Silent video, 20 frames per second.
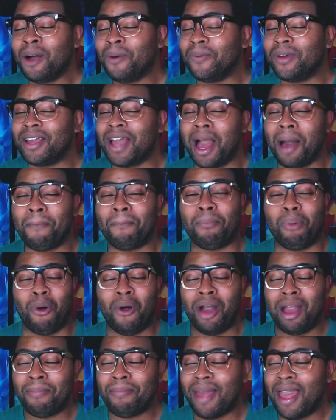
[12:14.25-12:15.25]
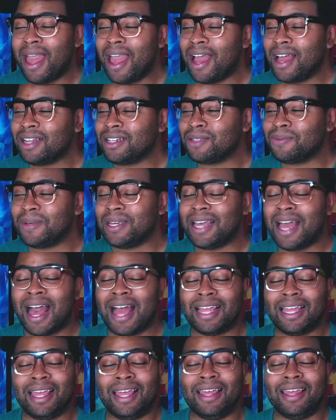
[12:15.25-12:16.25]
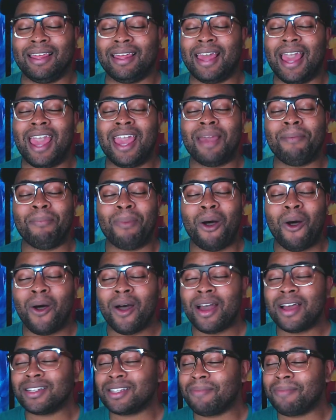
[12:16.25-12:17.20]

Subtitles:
we got boy bands, we got gay boys.